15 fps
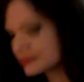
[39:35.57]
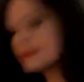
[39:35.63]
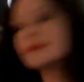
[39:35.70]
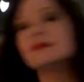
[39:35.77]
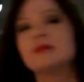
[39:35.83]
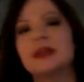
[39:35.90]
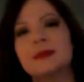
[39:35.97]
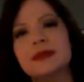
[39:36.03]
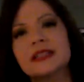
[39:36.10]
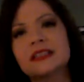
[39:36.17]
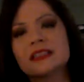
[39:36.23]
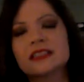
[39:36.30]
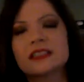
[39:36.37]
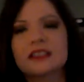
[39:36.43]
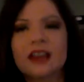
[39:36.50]
maybe
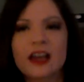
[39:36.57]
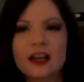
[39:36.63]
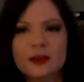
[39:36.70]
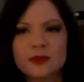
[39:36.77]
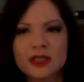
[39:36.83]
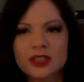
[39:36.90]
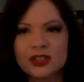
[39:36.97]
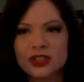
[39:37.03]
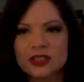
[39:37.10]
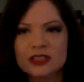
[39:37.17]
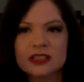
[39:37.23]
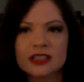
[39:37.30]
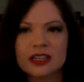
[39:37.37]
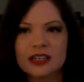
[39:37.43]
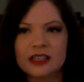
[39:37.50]
it's time to
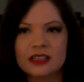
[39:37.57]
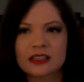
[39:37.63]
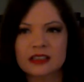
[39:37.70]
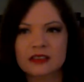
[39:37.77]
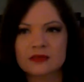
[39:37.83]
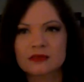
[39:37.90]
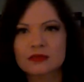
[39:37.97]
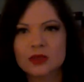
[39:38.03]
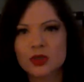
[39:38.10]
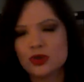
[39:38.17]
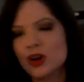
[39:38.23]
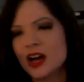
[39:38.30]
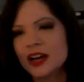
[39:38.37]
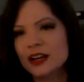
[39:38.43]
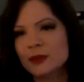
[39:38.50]
just like
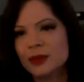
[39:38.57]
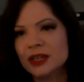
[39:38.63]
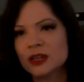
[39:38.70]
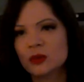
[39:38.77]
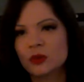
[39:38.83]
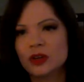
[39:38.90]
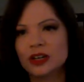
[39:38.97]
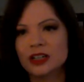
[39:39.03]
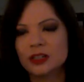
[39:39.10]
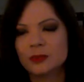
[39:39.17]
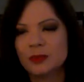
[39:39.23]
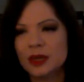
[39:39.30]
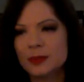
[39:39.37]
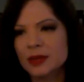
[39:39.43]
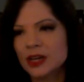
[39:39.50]
try to make it work.
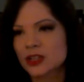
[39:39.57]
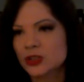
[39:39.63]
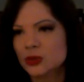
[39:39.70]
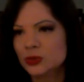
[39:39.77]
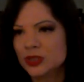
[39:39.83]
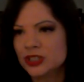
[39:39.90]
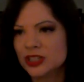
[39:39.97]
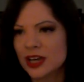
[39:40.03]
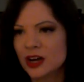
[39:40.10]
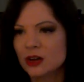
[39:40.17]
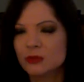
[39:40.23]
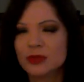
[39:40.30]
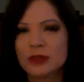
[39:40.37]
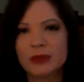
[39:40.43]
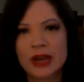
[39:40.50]
Maybe I should reach
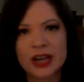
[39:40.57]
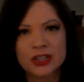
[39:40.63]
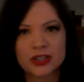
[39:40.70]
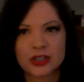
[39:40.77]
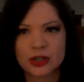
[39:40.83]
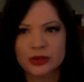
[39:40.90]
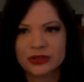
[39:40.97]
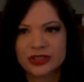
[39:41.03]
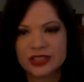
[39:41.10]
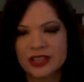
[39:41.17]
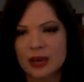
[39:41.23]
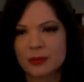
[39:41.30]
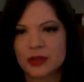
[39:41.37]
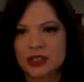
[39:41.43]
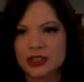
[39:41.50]
out. Maybe I should go see
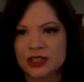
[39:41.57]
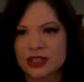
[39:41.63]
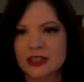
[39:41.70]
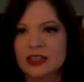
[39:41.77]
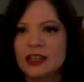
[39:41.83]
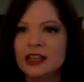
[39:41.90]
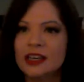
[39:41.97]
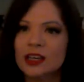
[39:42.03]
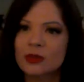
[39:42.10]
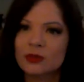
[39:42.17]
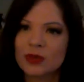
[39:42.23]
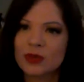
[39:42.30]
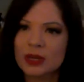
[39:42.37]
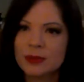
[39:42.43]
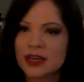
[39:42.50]
that person.
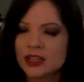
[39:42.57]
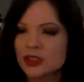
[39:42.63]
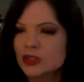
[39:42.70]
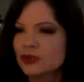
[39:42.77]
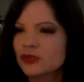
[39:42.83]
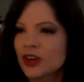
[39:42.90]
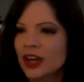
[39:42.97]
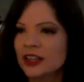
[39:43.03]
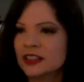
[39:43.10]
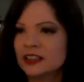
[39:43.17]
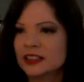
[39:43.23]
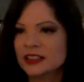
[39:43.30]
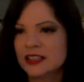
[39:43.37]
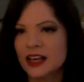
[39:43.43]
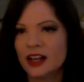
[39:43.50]
Maybe I should
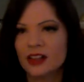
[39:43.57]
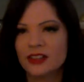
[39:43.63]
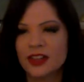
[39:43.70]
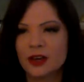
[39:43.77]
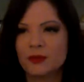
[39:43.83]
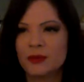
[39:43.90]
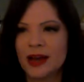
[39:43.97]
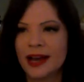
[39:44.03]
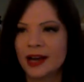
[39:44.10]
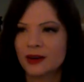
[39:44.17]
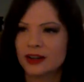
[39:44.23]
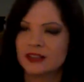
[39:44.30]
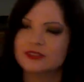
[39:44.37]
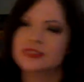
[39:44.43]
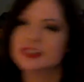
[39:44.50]
finally tell them how
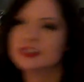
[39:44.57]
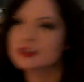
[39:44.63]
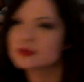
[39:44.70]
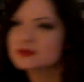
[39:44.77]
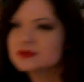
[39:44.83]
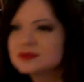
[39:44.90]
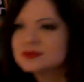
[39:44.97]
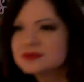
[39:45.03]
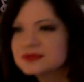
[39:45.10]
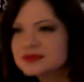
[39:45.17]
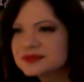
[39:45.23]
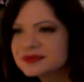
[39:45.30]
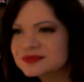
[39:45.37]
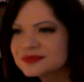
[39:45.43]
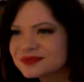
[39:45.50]
I feel.
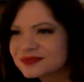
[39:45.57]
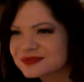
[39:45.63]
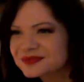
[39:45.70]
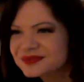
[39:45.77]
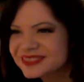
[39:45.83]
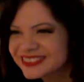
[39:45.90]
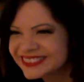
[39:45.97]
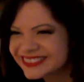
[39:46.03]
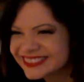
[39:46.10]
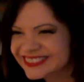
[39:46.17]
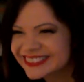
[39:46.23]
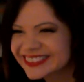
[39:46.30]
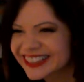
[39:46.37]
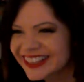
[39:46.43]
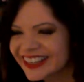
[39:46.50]

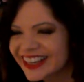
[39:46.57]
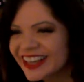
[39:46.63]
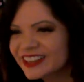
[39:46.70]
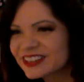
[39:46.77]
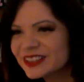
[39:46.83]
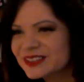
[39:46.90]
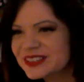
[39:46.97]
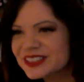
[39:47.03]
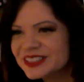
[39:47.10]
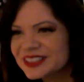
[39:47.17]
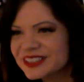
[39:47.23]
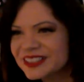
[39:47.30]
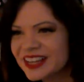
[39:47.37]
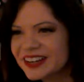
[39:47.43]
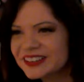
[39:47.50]
Hello,
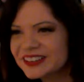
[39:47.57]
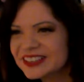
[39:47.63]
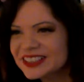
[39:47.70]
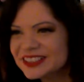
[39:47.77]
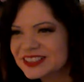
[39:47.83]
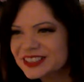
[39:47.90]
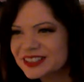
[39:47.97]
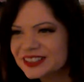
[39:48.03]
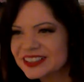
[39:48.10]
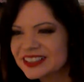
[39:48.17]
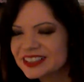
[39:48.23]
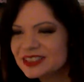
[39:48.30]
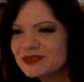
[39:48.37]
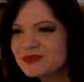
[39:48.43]
dude. How are you doing?